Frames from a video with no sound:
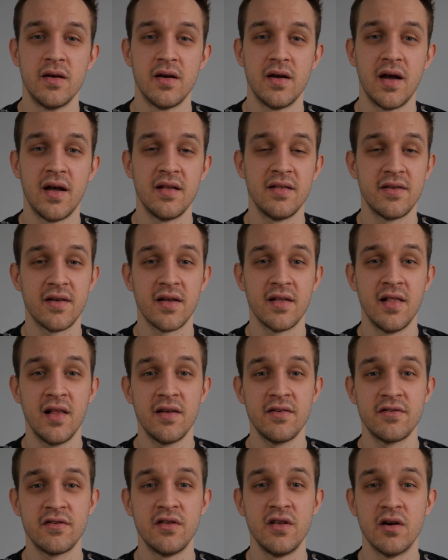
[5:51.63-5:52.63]
and
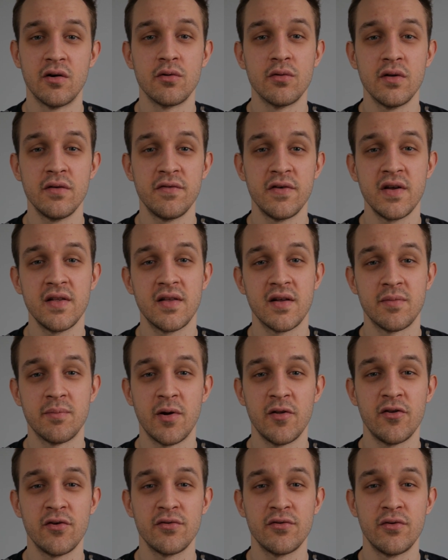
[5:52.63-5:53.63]
unless the only thing that
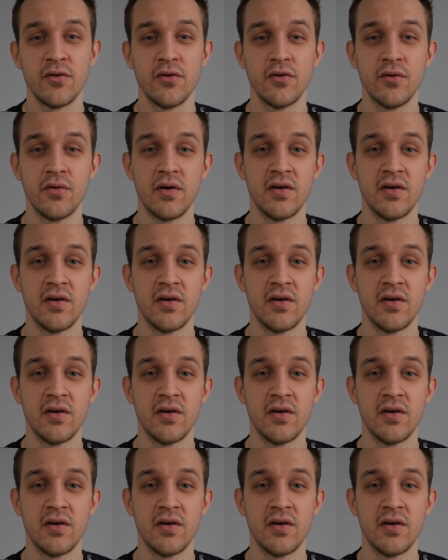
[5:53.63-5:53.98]
matters to you